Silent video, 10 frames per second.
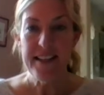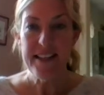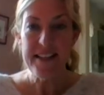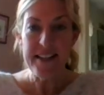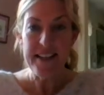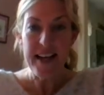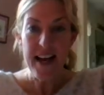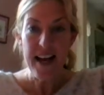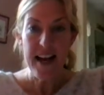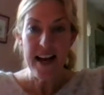
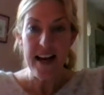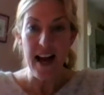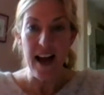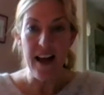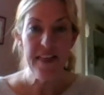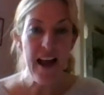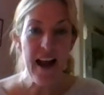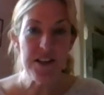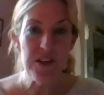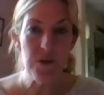Z.
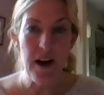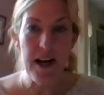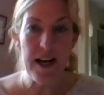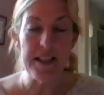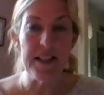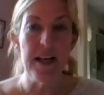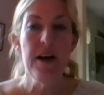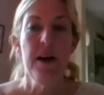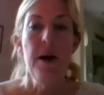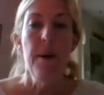That's right.
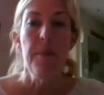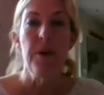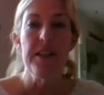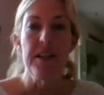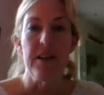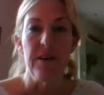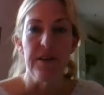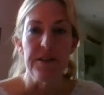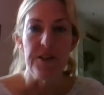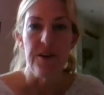Boys and
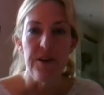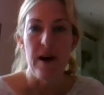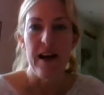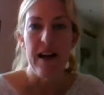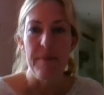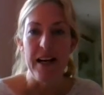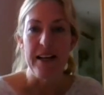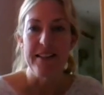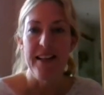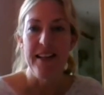girls, do you know why I'm
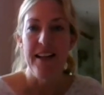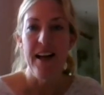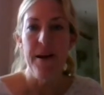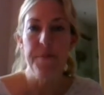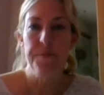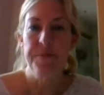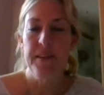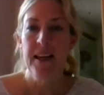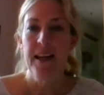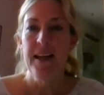asking that?
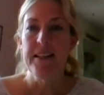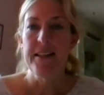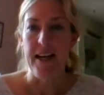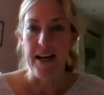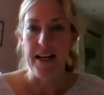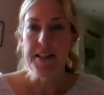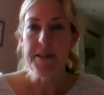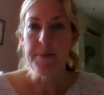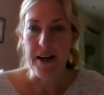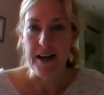Today is
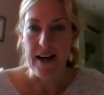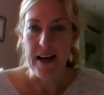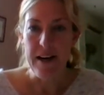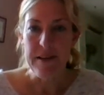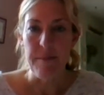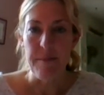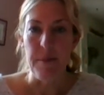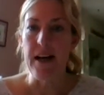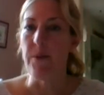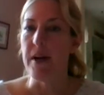Monday.
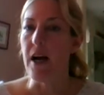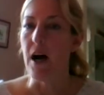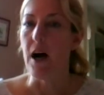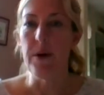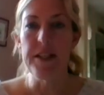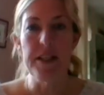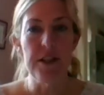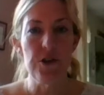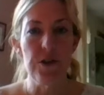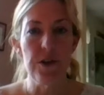Monday we always
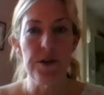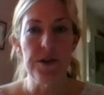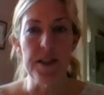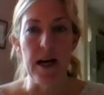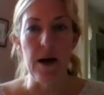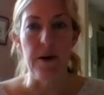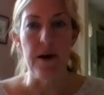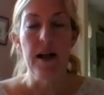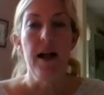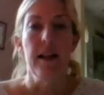introduce our
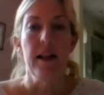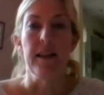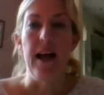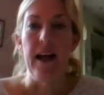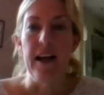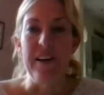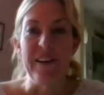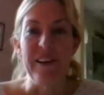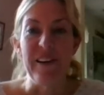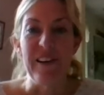
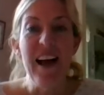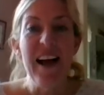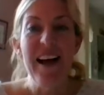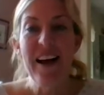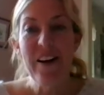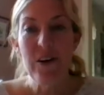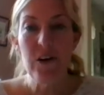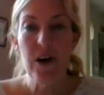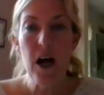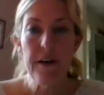letter
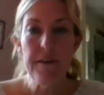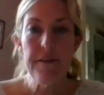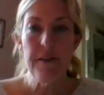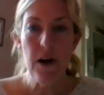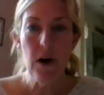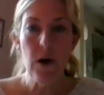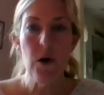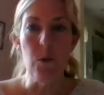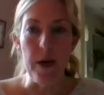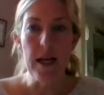of the
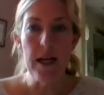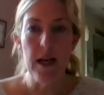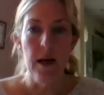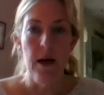week.